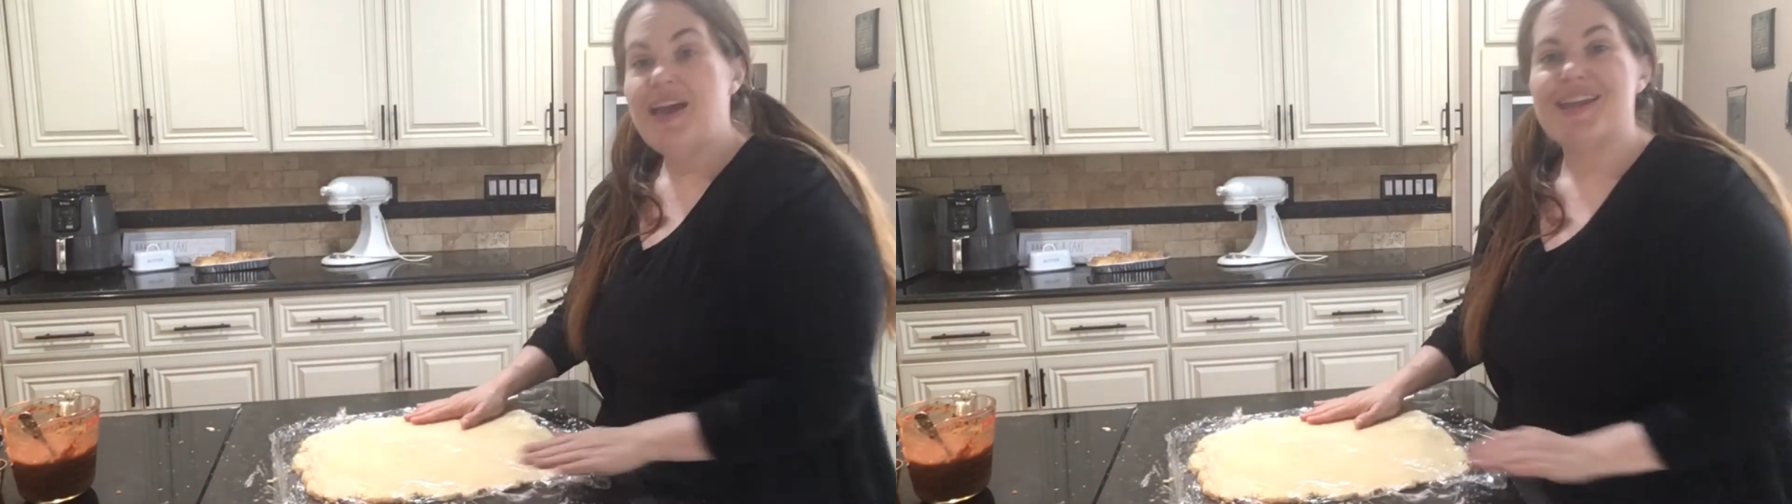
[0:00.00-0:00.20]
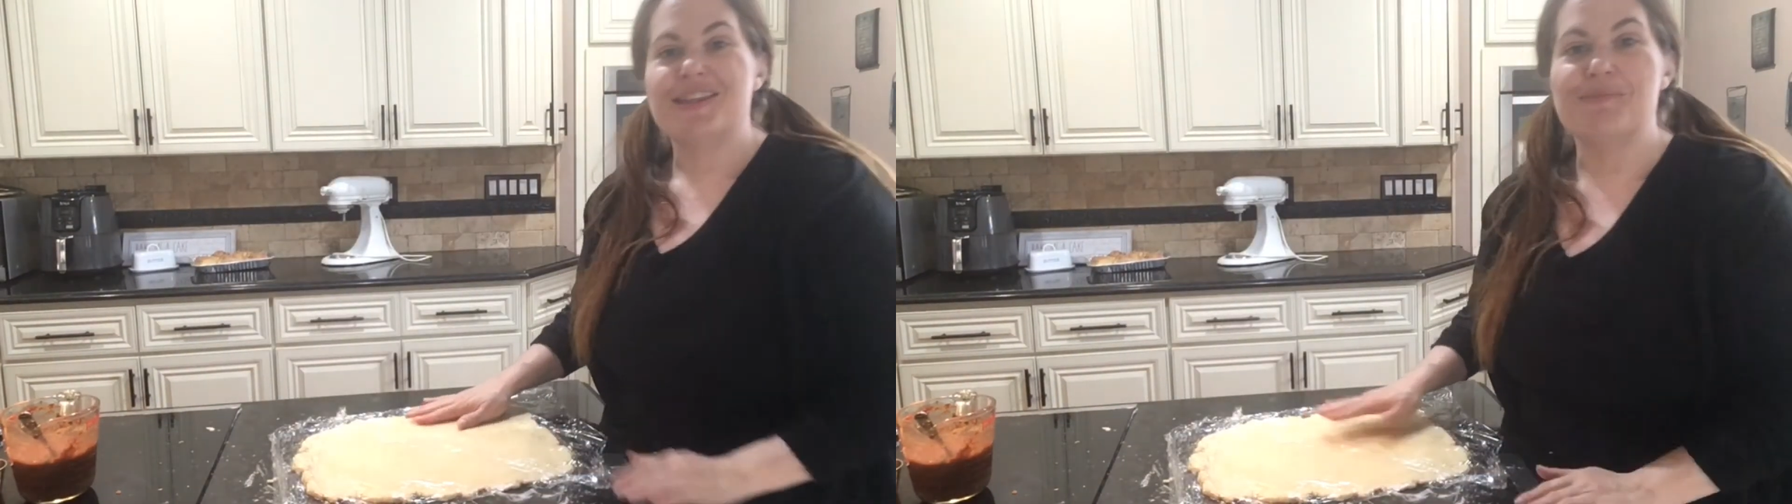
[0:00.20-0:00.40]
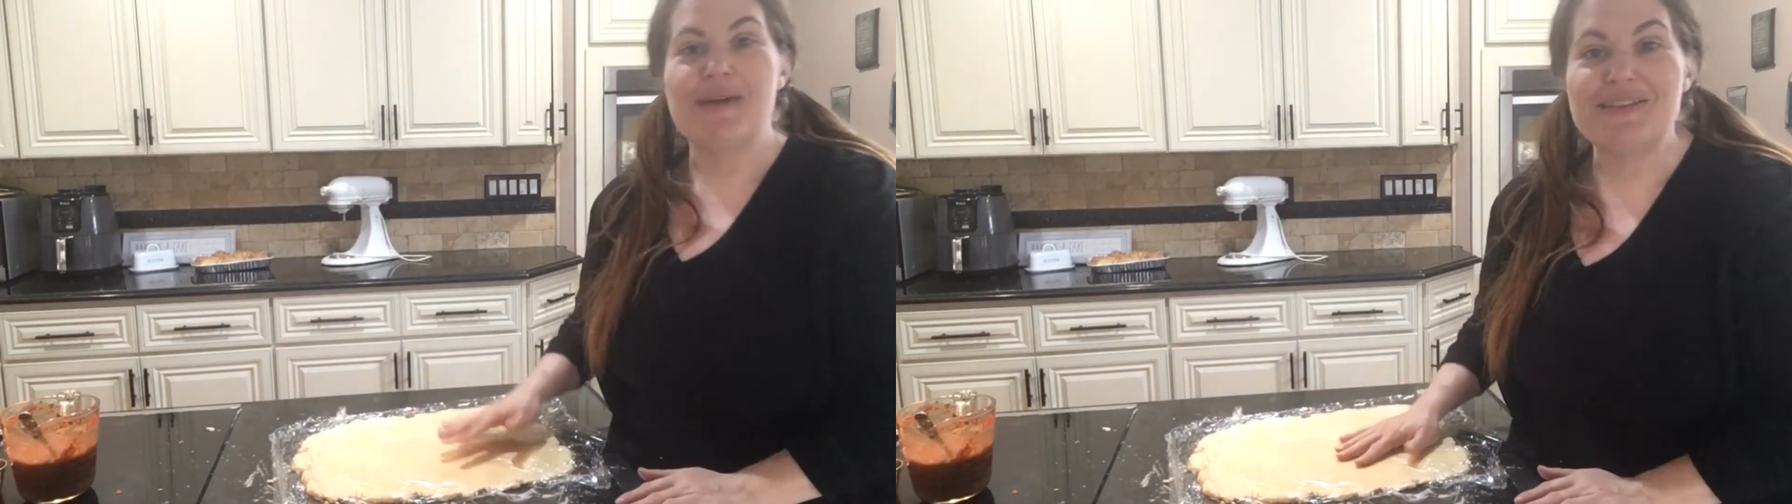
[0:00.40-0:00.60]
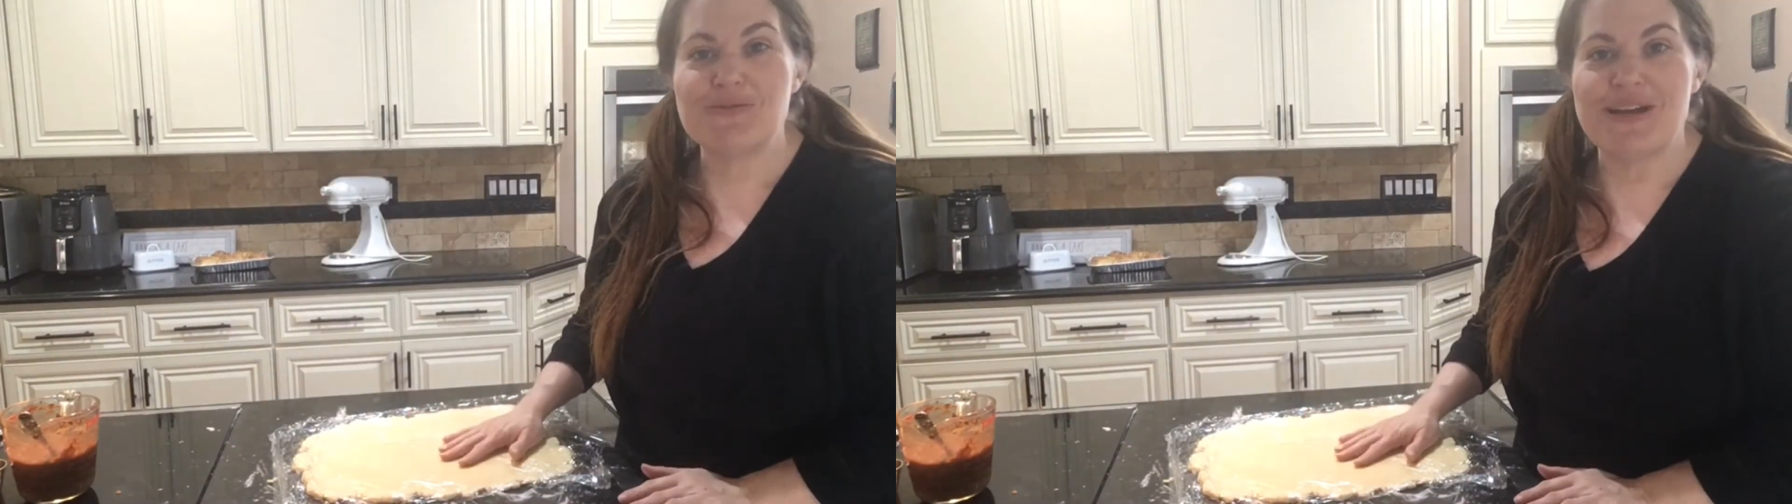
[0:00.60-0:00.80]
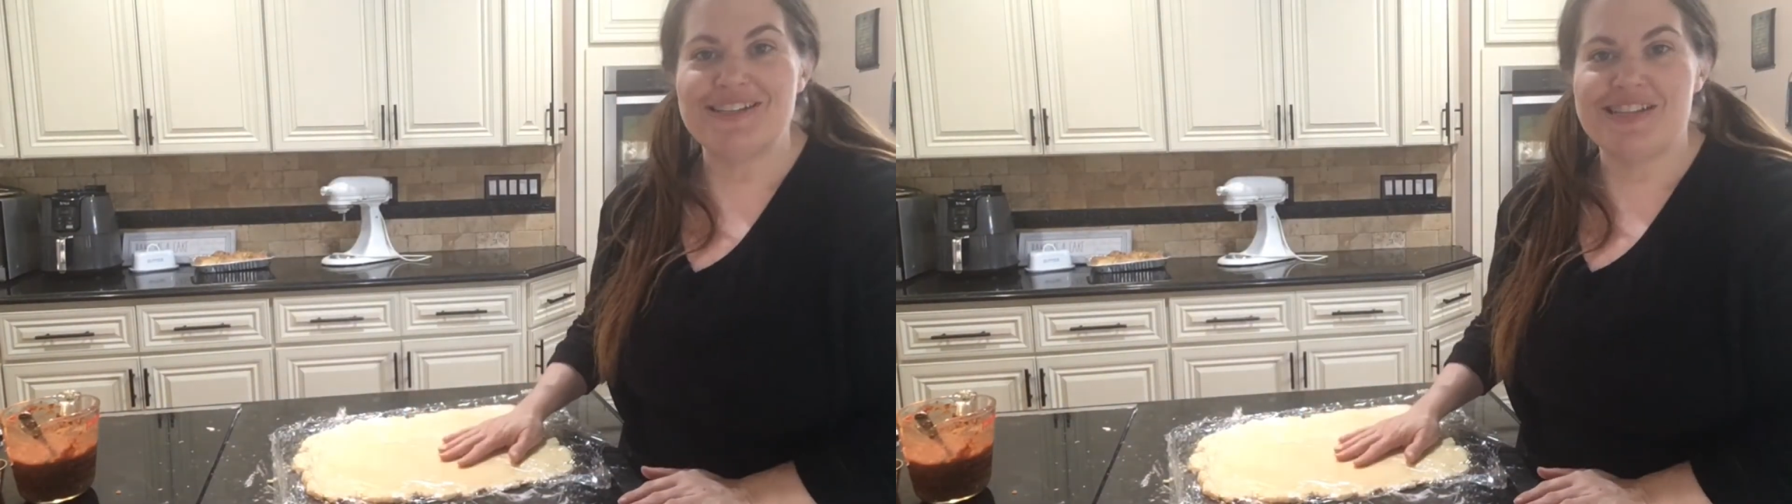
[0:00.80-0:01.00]
The best
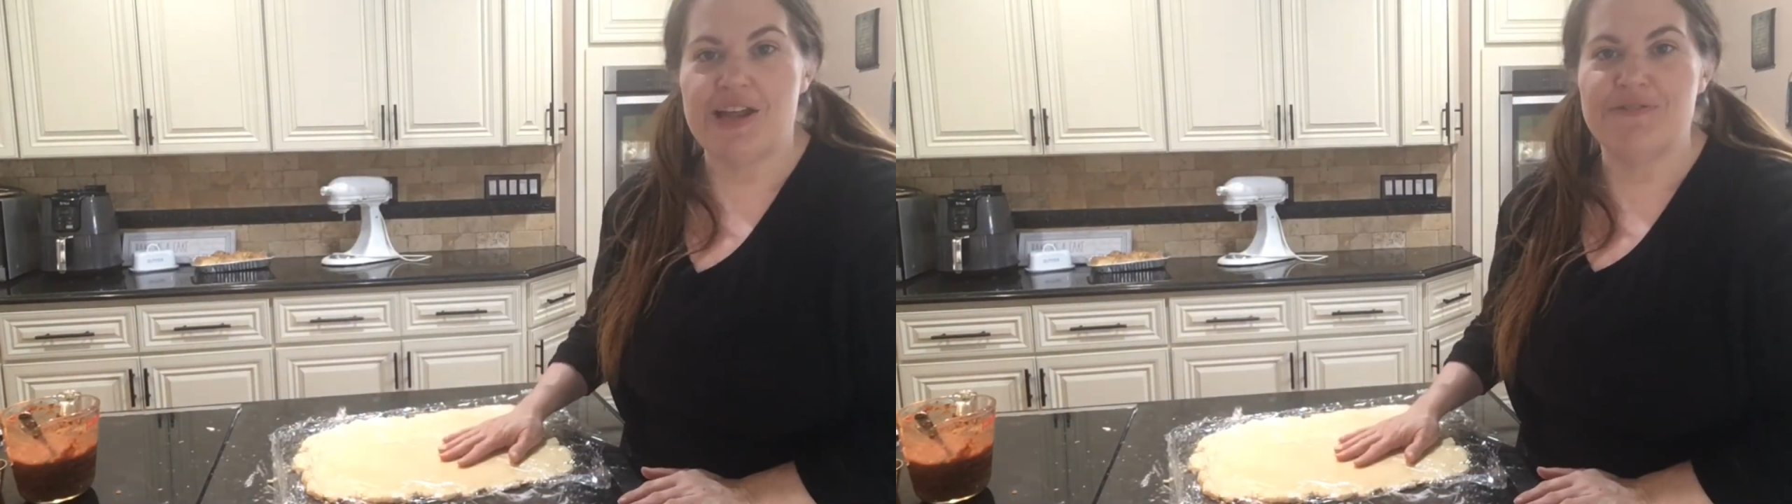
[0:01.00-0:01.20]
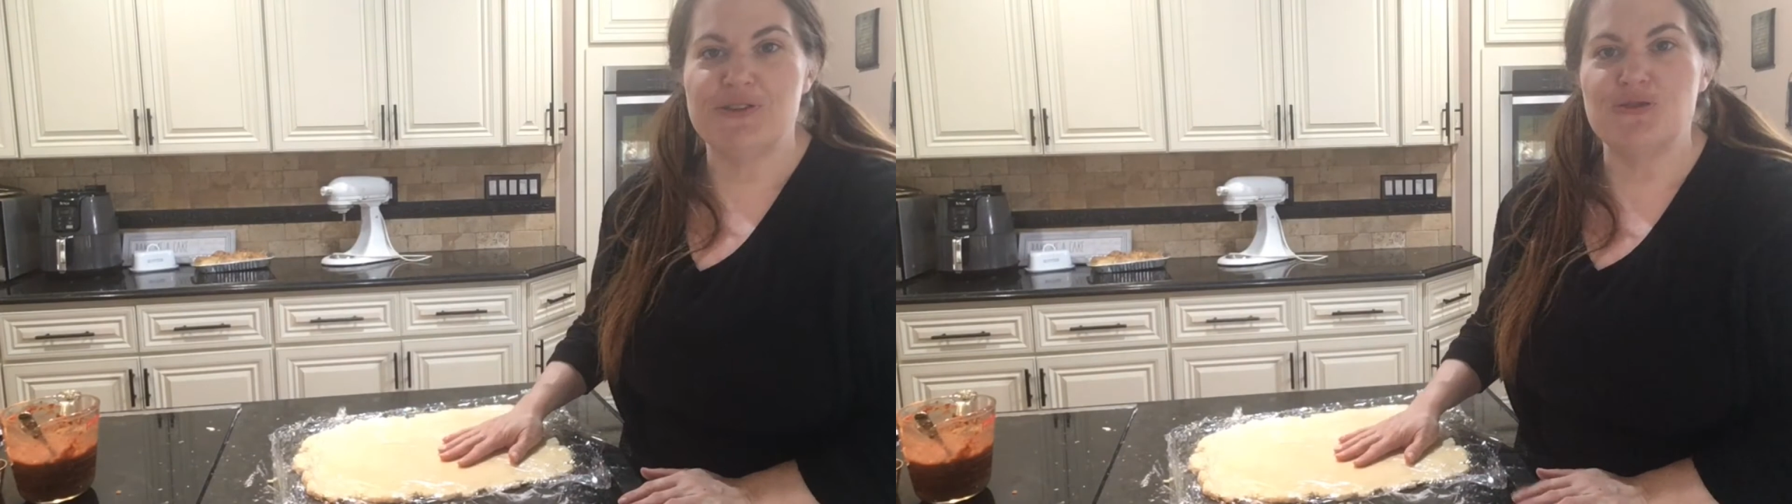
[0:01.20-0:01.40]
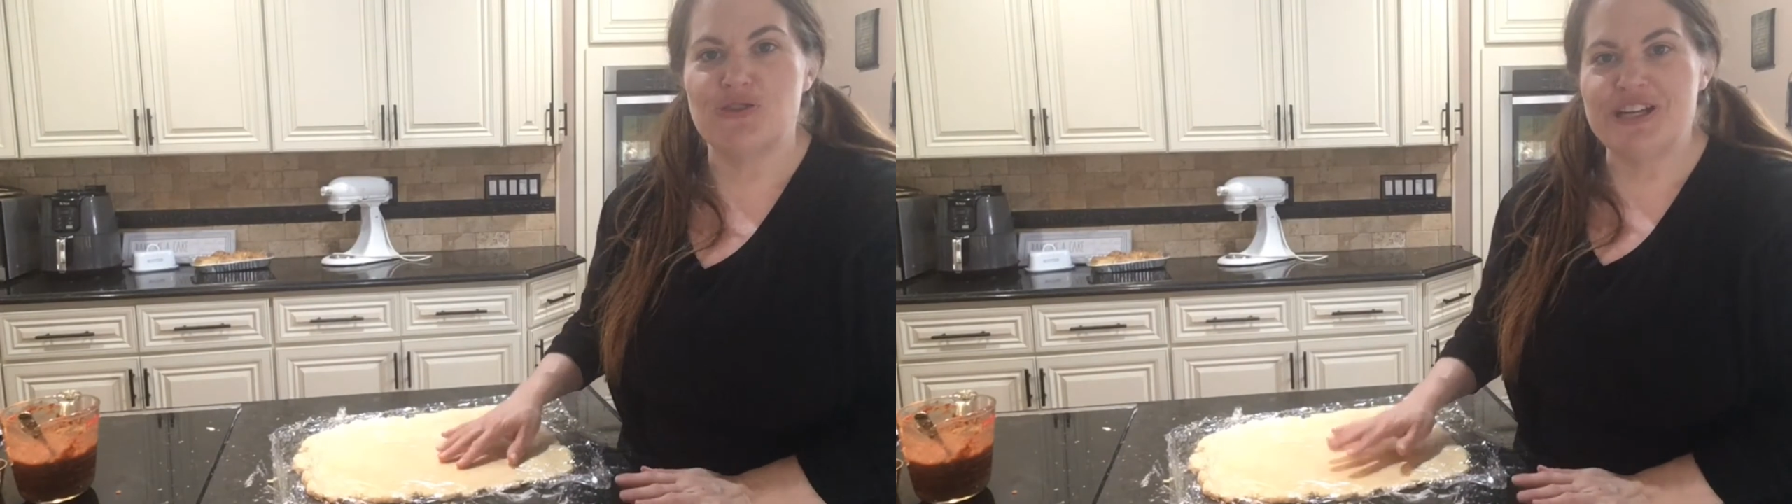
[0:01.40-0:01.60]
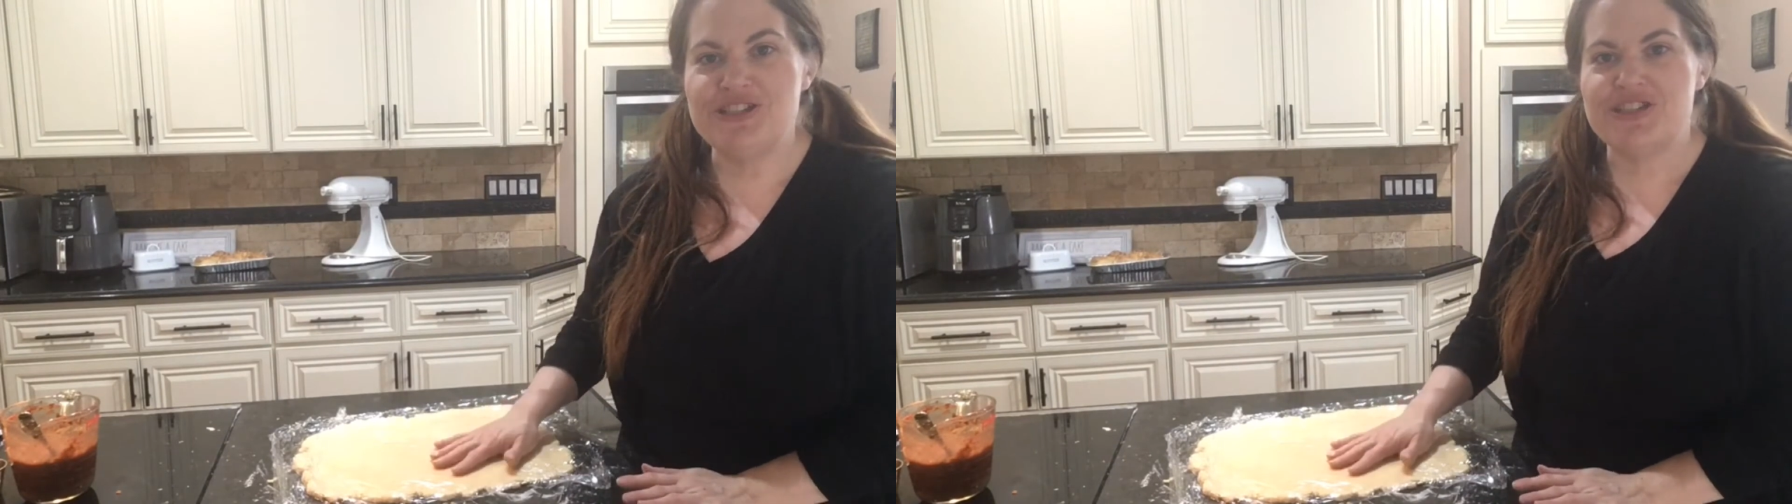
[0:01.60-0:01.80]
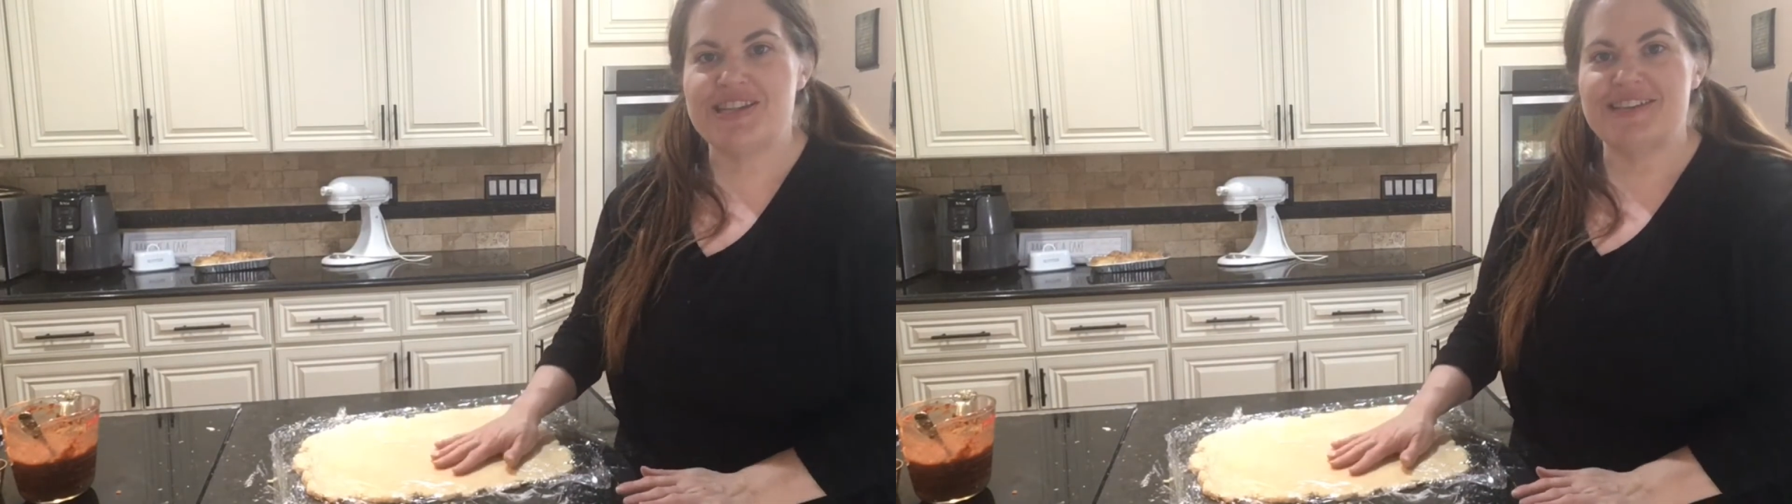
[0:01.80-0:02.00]
way to tell if you've
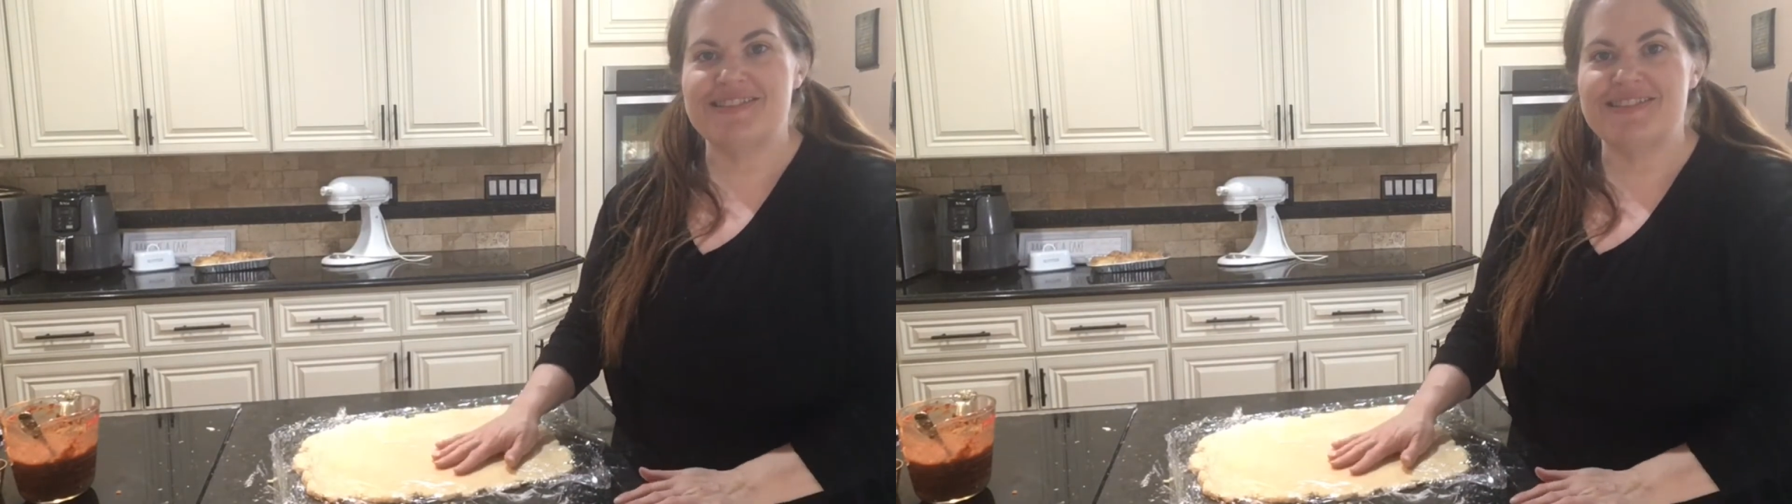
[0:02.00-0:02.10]
reached the